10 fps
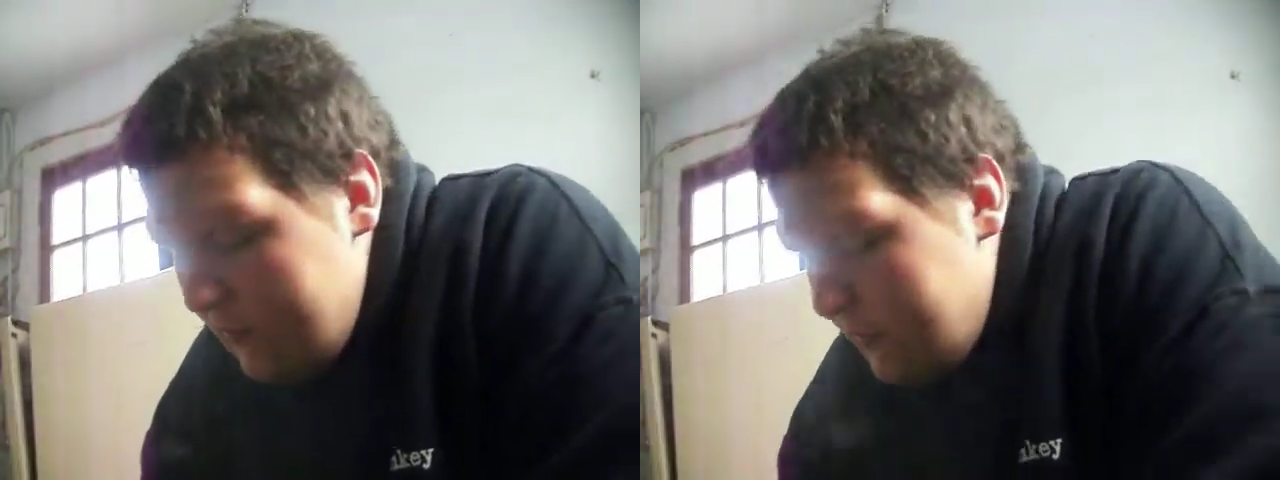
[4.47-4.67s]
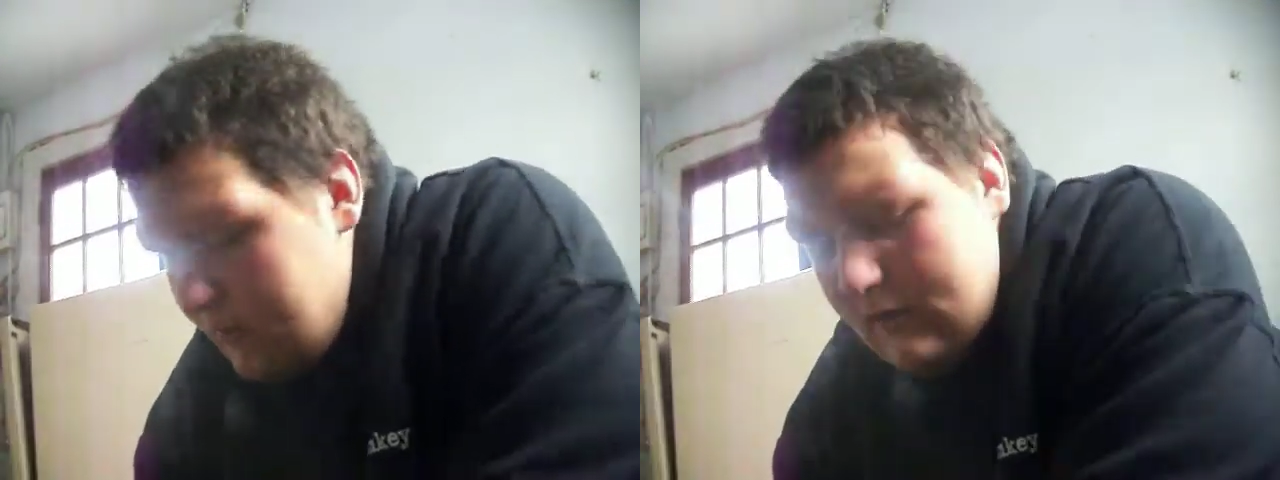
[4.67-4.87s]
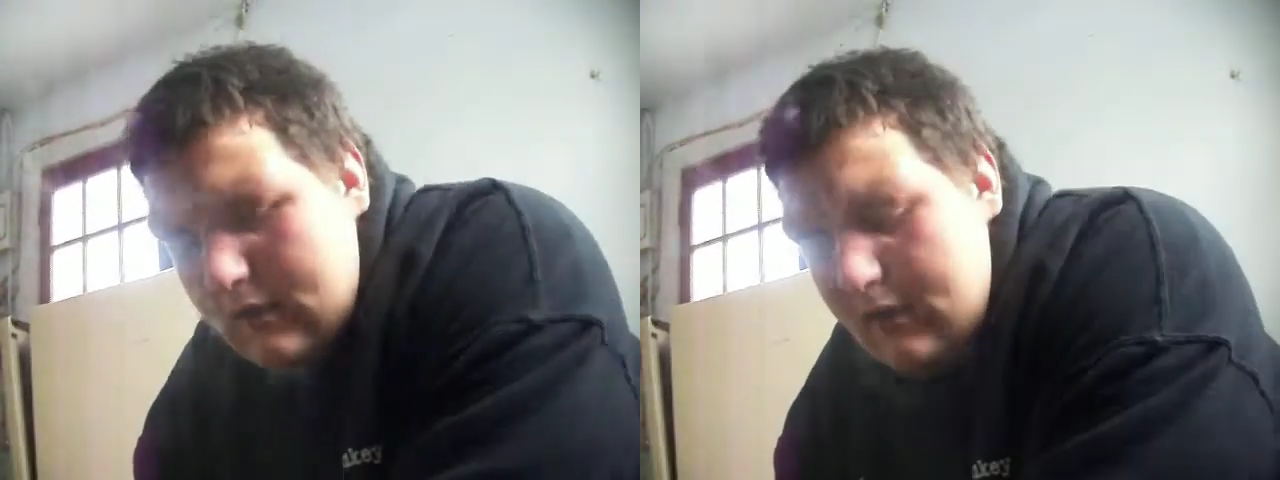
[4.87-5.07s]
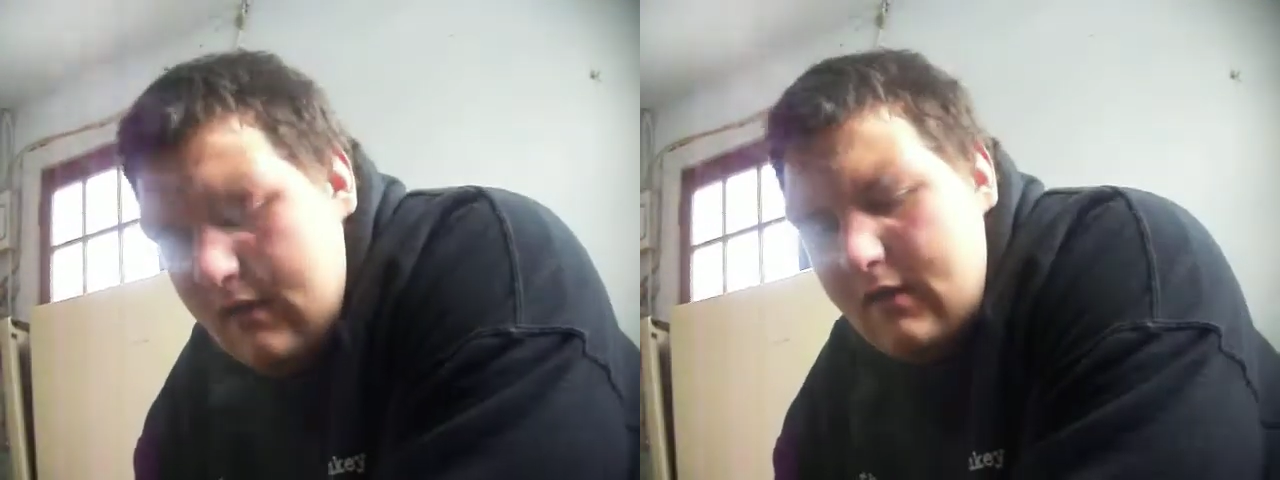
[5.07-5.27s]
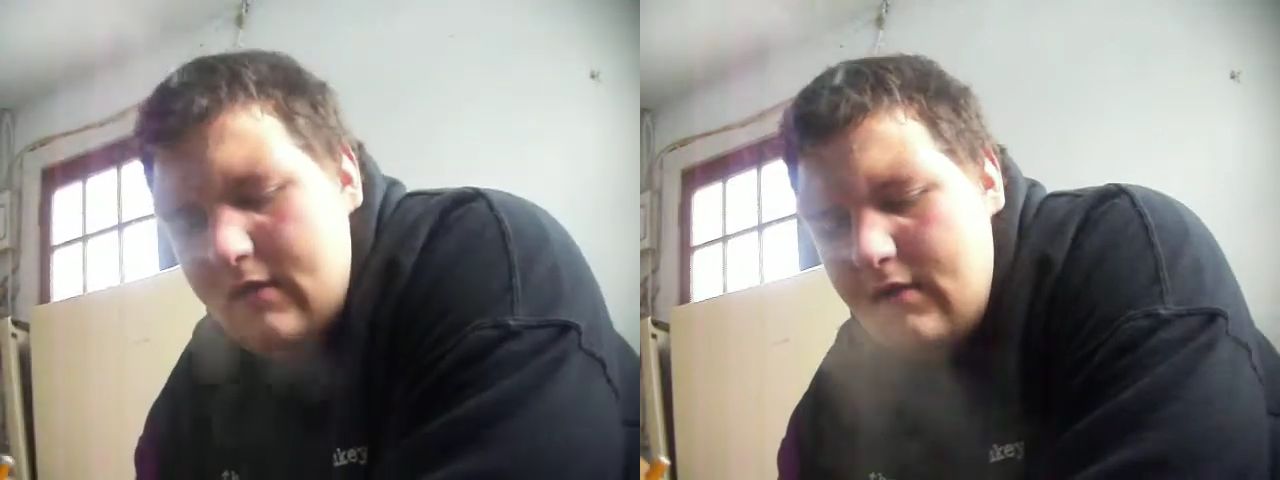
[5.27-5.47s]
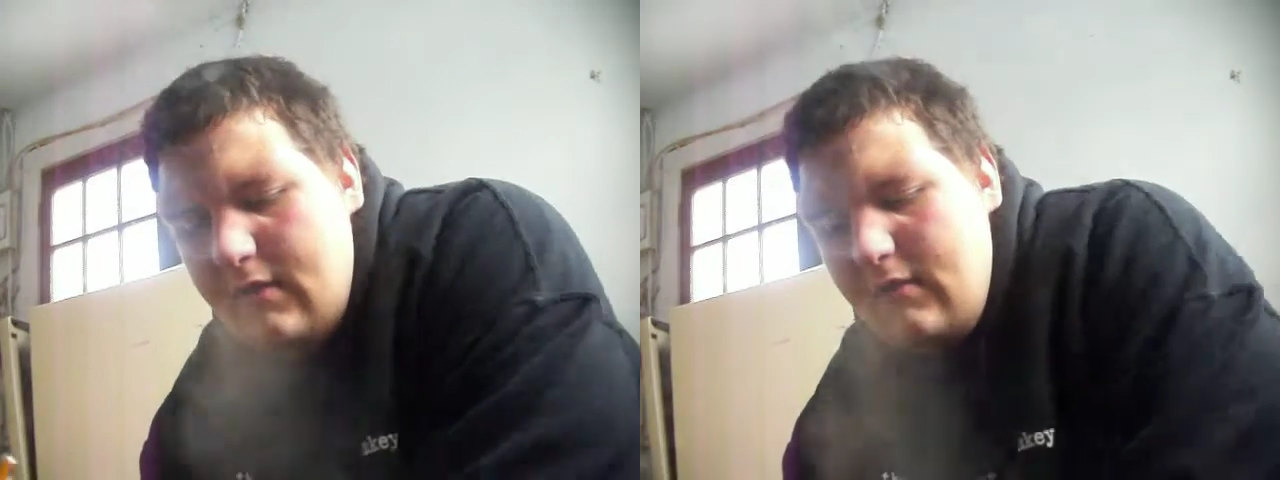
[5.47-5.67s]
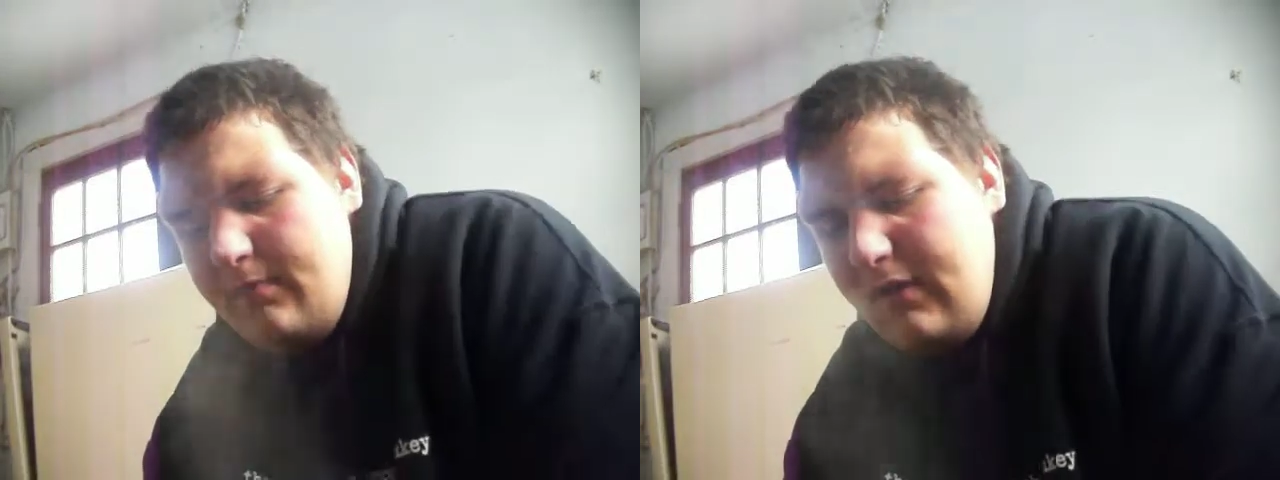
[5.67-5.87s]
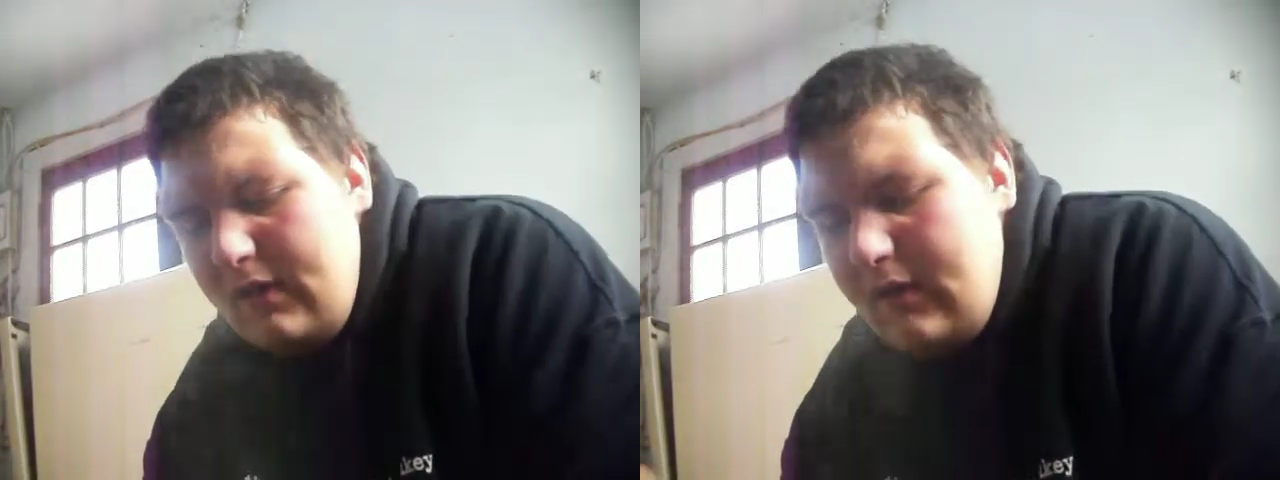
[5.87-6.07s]
doing the
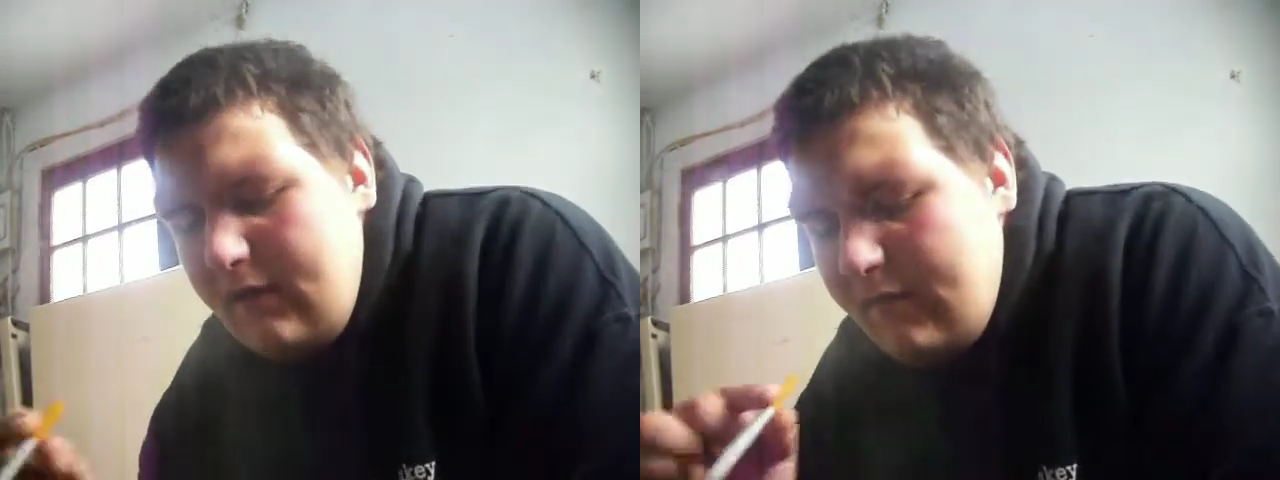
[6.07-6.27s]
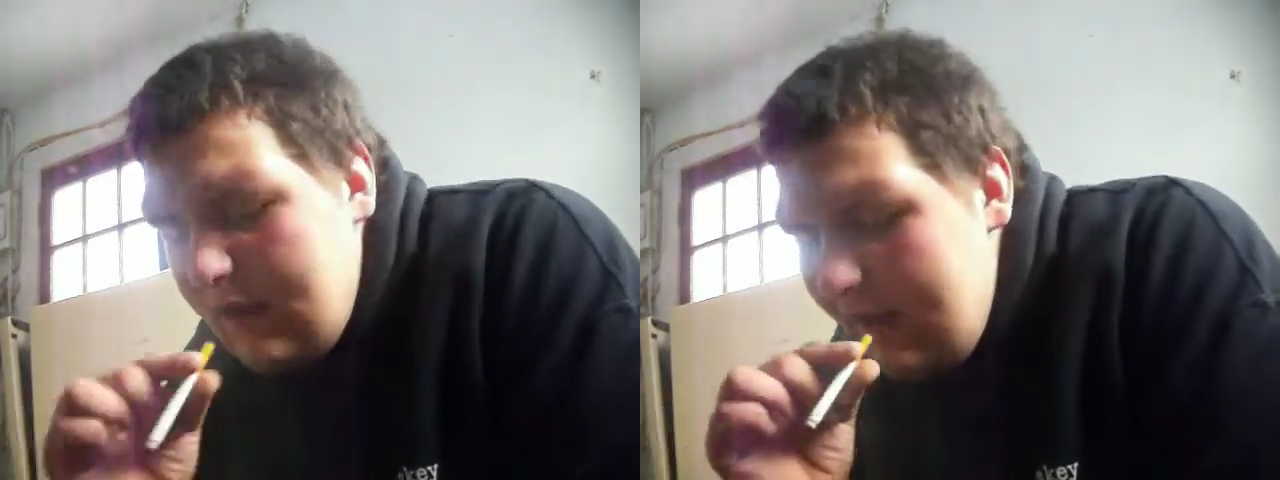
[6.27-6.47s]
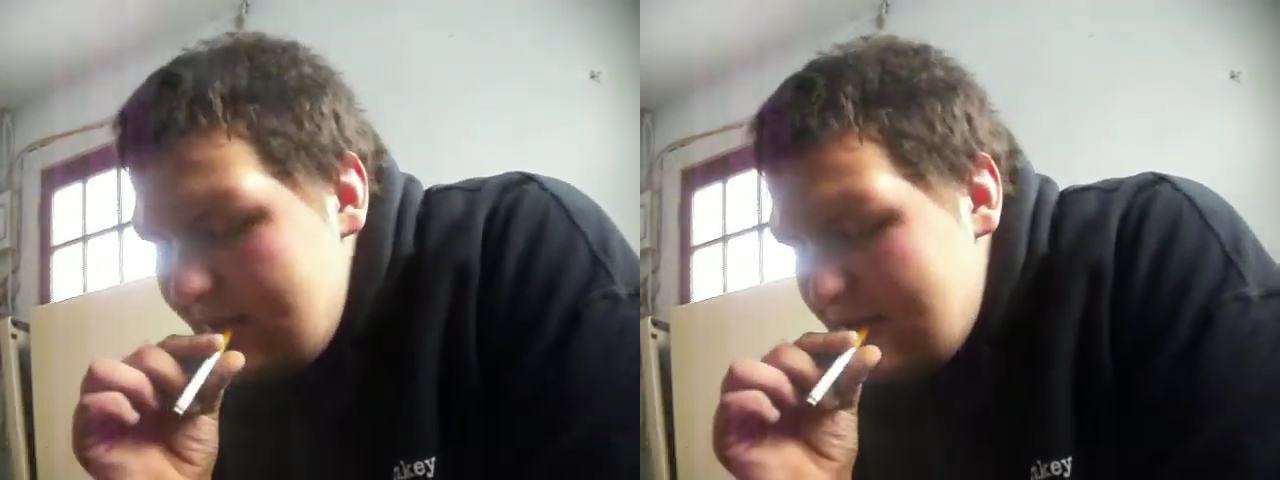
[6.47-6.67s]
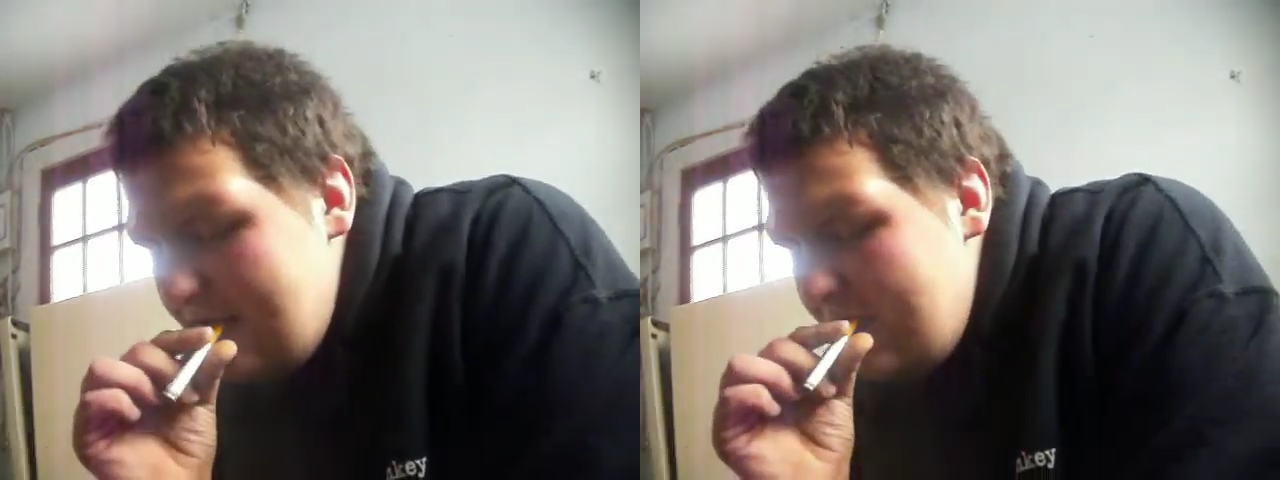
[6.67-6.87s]
painting of a case,